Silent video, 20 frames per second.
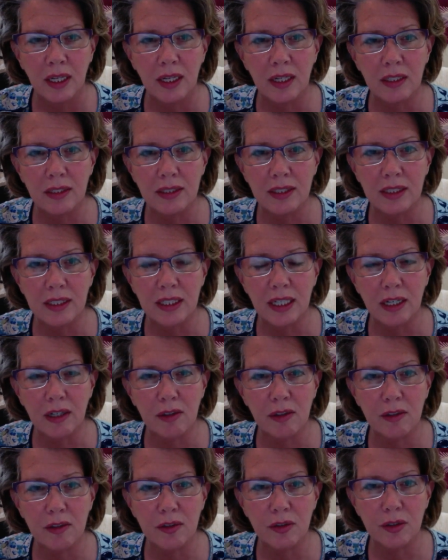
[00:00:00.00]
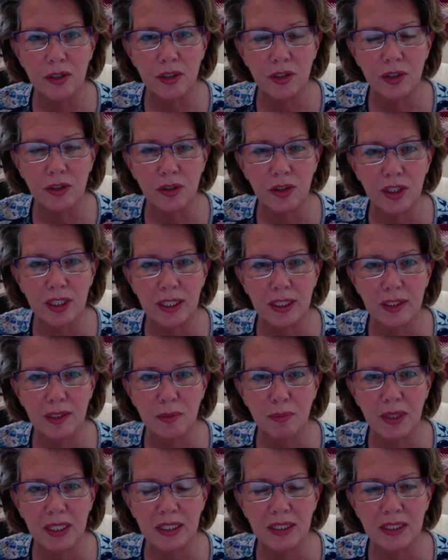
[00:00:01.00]
holistic health, traditional Chinese
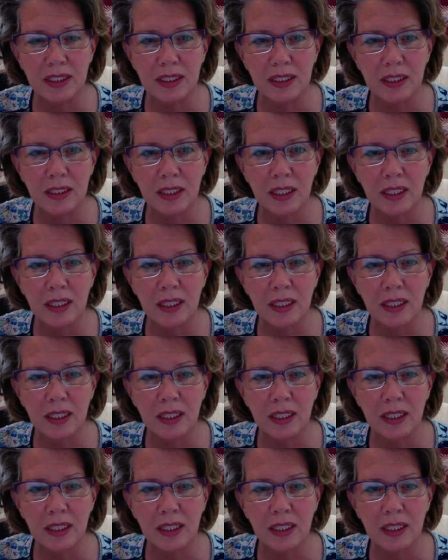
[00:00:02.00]
medicine,